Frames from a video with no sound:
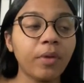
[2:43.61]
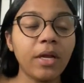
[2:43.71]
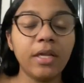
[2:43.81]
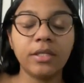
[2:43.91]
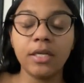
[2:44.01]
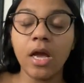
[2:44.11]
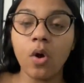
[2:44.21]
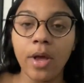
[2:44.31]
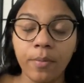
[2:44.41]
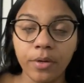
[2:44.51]
Let's see how
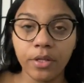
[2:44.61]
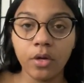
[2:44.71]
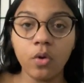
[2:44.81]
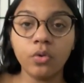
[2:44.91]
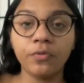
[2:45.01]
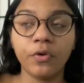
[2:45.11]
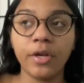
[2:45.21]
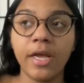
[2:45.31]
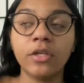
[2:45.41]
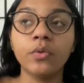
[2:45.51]
everything goes for
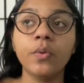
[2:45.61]
next